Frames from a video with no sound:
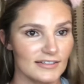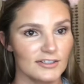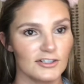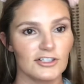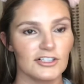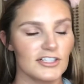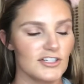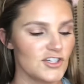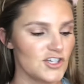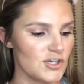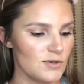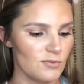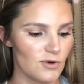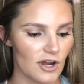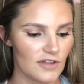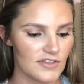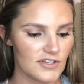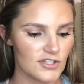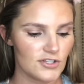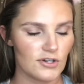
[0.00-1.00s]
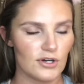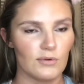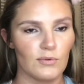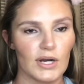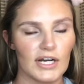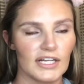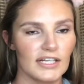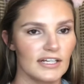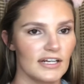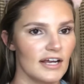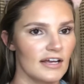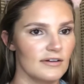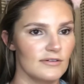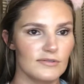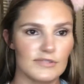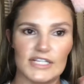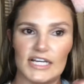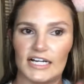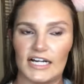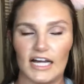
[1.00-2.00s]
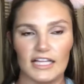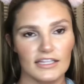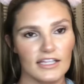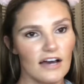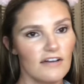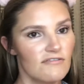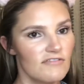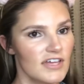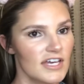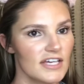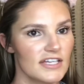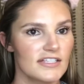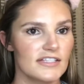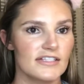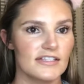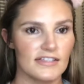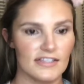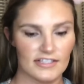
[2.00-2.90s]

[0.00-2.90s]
Literally, she brought this to her wedding today and was like, I love this.